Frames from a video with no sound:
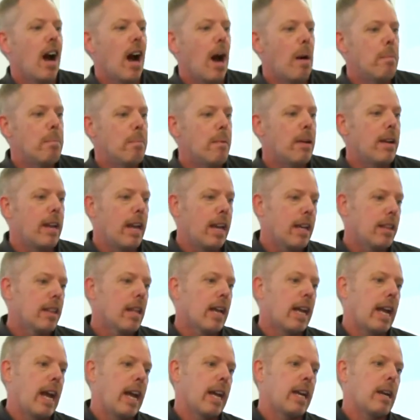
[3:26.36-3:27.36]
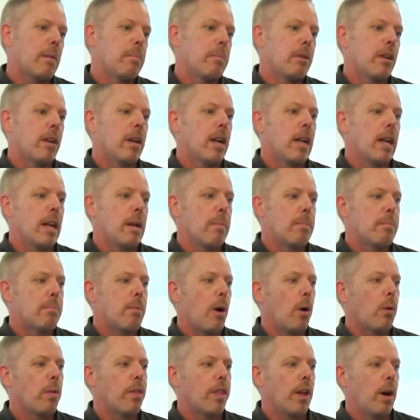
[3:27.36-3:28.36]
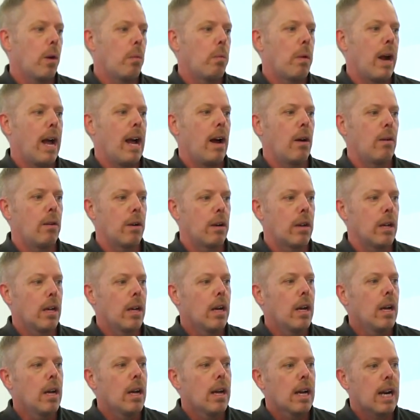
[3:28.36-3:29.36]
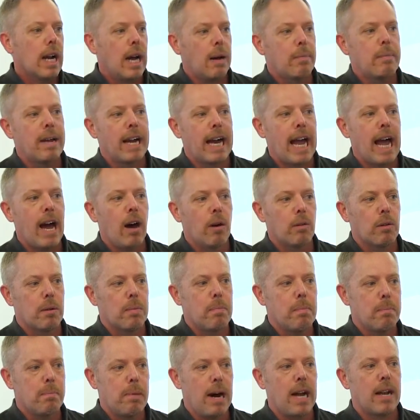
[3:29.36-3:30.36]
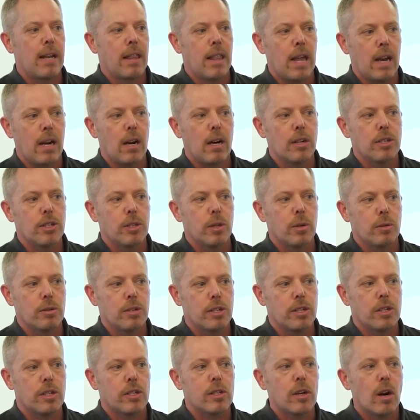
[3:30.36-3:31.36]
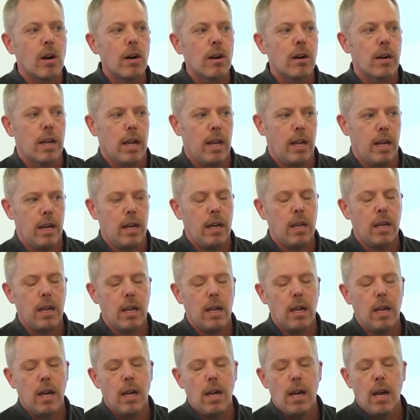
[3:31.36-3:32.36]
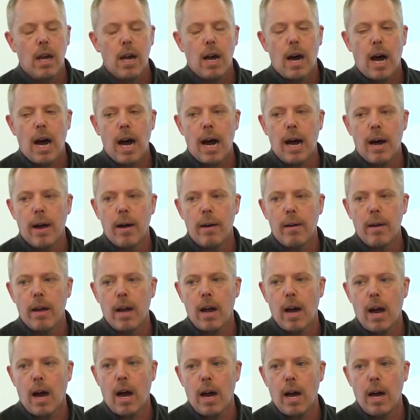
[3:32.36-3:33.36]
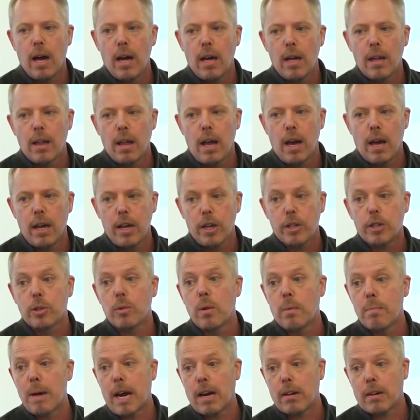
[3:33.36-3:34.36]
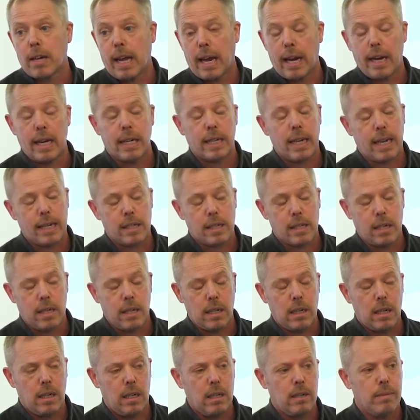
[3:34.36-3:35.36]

um, in the gay community, both around coming out, but then also started uh, uh, an issue about getting tested.